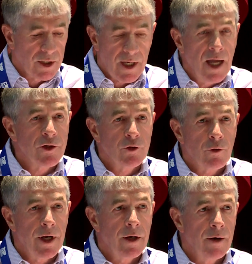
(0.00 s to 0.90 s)
a
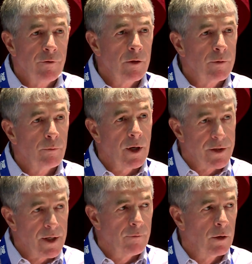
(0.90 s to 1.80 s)
concentrated effort by
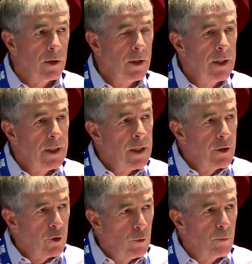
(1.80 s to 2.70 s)
several
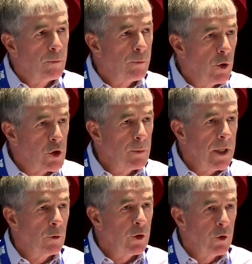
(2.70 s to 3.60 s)
to push me
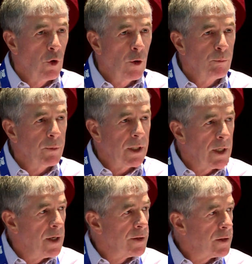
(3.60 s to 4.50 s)
out the door
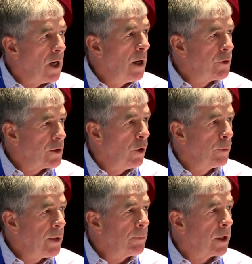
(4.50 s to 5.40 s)
because I was holding
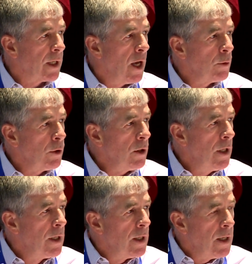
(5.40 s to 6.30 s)
people accountable
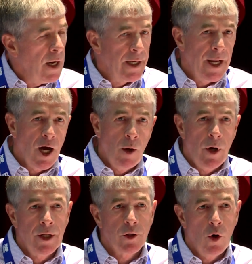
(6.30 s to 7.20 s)
and that I
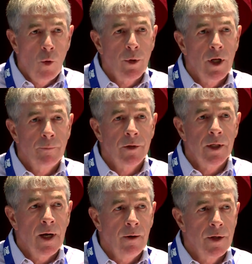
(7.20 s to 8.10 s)
wanted to open up the
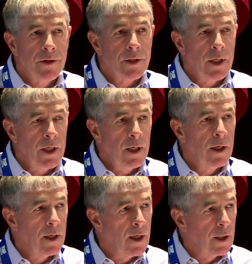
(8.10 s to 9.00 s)
RNC
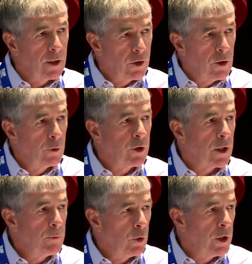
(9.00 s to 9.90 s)
and include the
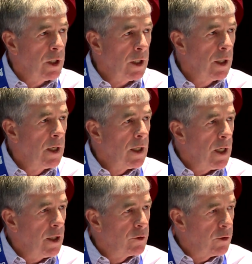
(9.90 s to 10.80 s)
community
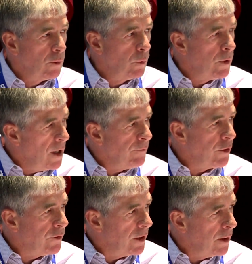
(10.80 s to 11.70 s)
into
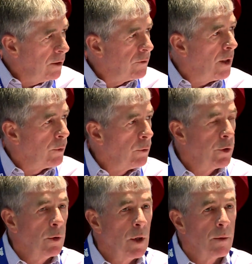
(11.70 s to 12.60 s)
everything that we were doing.